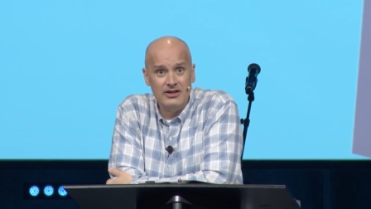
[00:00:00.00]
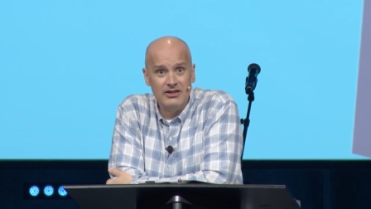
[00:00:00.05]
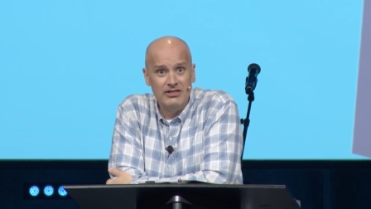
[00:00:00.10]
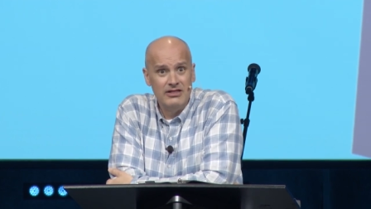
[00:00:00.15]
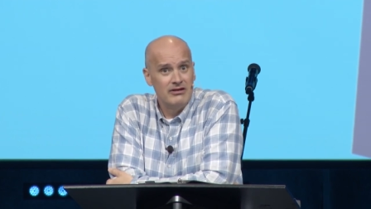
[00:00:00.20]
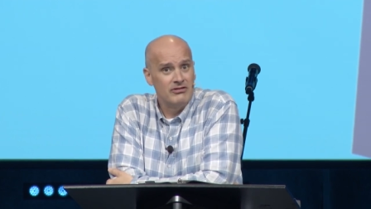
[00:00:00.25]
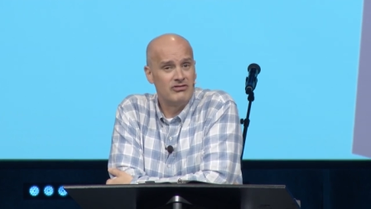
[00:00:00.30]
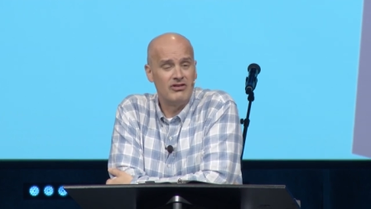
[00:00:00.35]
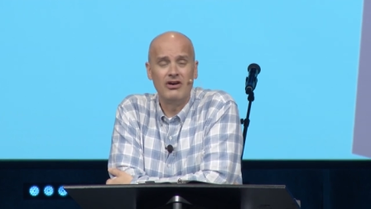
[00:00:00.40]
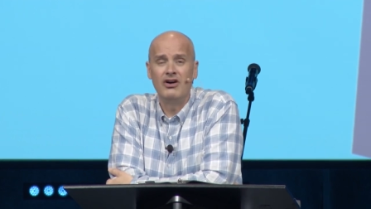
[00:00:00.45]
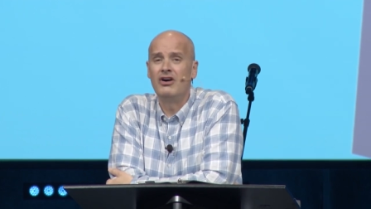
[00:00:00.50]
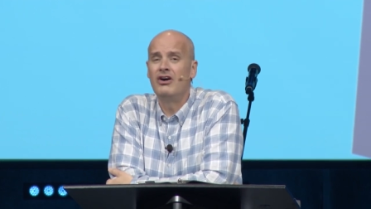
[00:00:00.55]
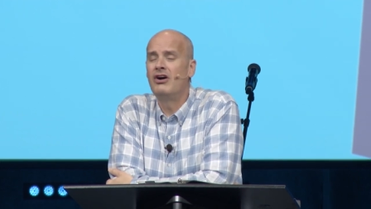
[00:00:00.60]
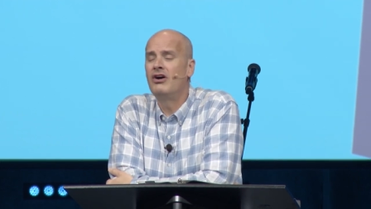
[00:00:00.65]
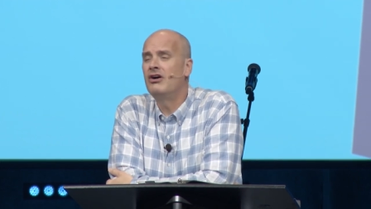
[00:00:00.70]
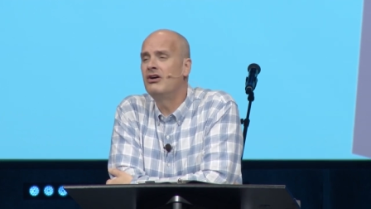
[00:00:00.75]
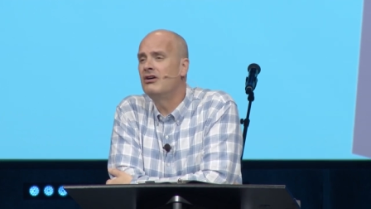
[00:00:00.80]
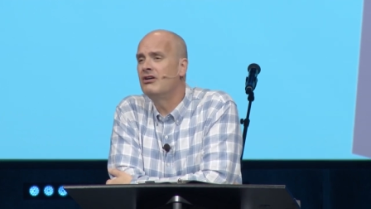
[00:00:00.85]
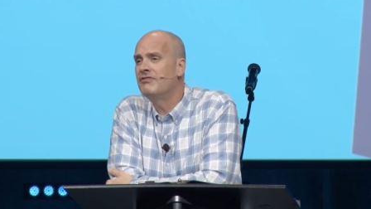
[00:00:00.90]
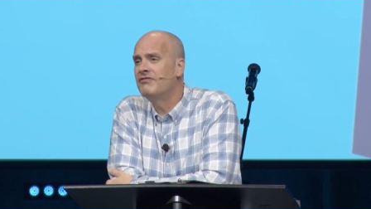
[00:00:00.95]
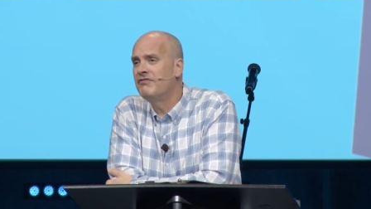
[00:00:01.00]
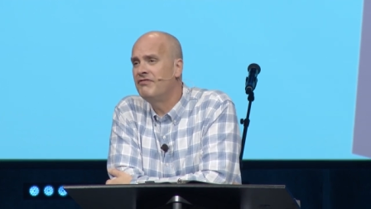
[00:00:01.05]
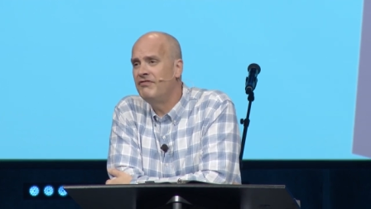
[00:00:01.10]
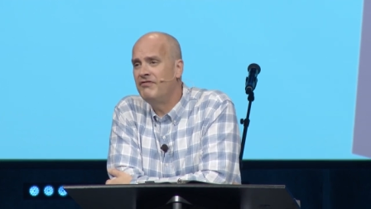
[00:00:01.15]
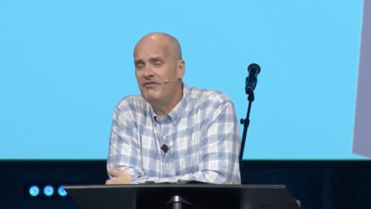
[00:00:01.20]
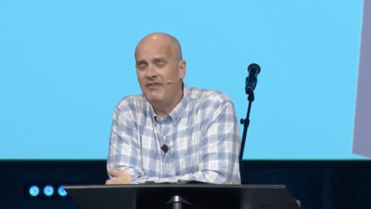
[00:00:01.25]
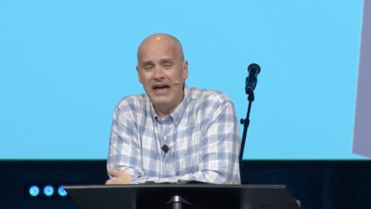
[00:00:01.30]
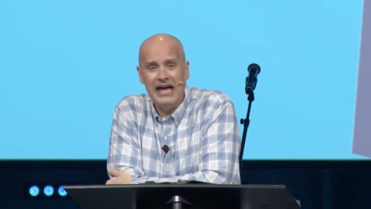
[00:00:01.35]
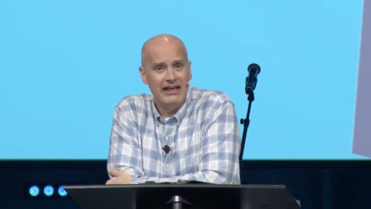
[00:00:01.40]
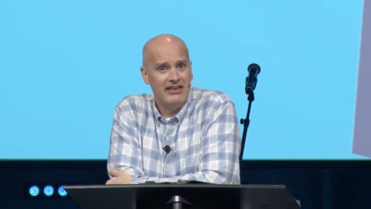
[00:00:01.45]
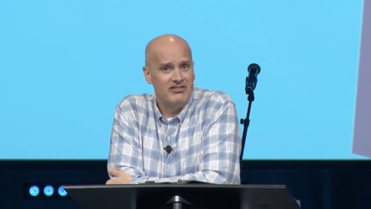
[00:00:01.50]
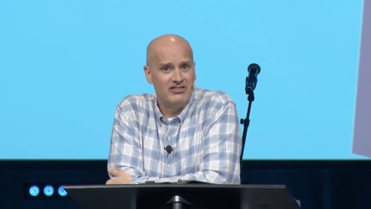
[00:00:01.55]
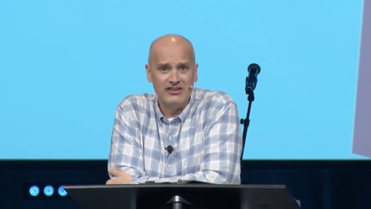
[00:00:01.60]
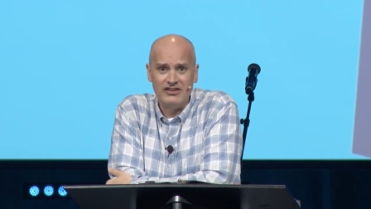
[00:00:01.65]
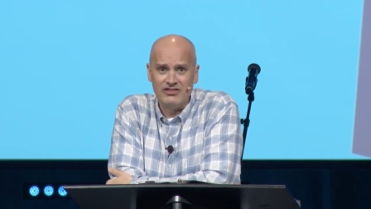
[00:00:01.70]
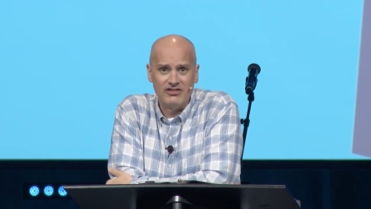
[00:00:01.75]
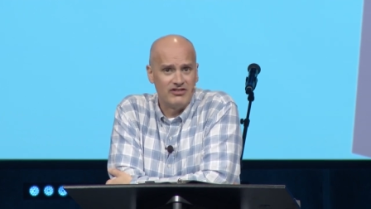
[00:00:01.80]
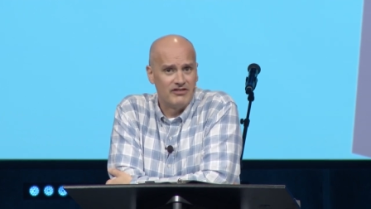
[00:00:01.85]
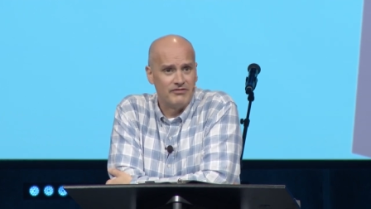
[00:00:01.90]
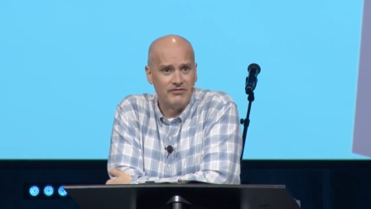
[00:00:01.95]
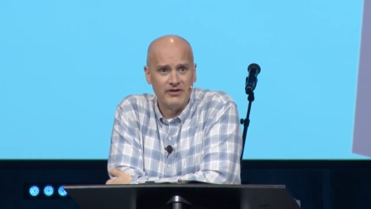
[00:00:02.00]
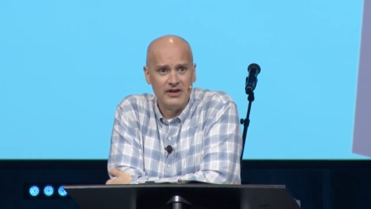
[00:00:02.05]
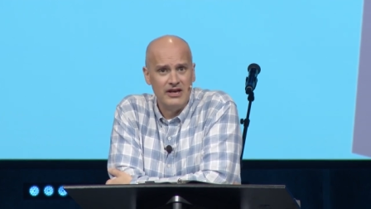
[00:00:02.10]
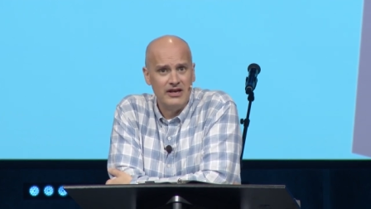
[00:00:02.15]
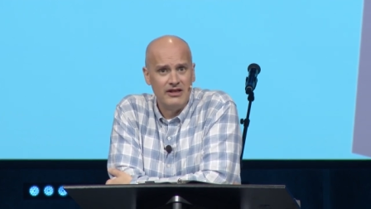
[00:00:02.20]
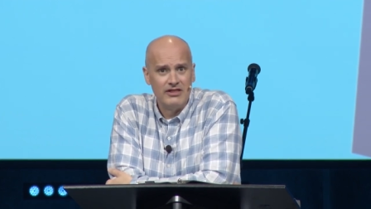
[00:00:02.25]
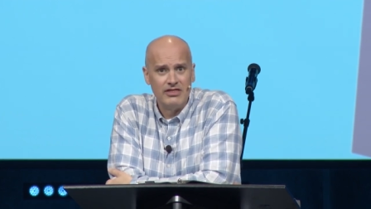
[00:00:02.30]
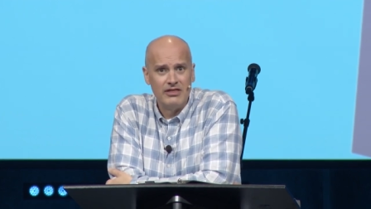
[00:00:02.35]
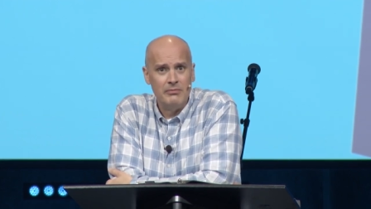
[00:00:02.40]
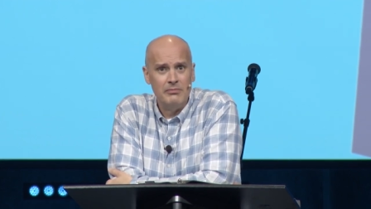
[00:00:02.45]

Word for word: There's all facets of the